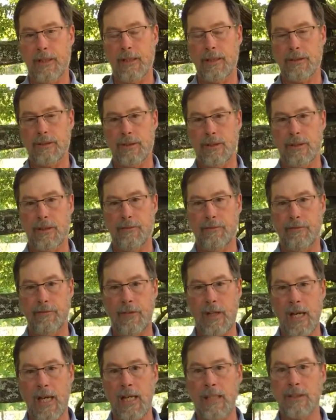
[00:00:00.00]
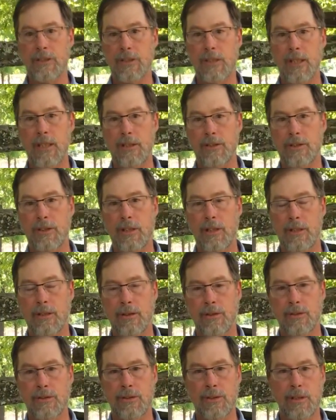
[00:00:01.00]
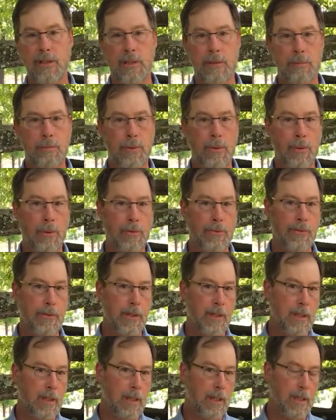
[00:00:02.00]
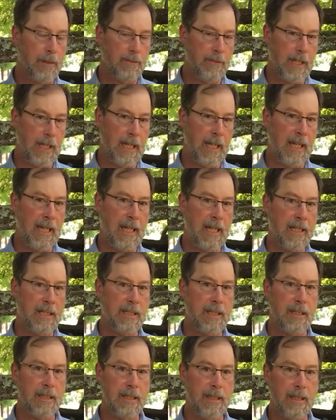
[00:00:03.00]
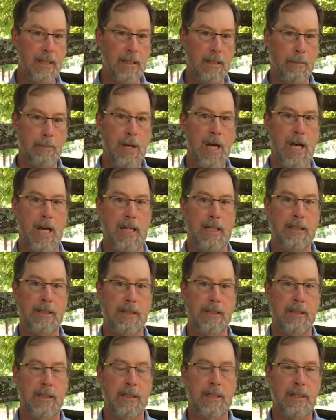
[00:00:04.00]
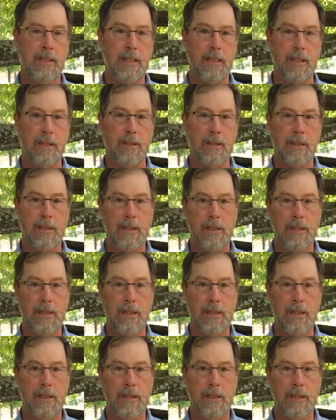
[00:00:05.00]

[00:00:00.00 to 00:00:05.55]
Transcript: It's a defined set of skills that are both of the hand and the mind here.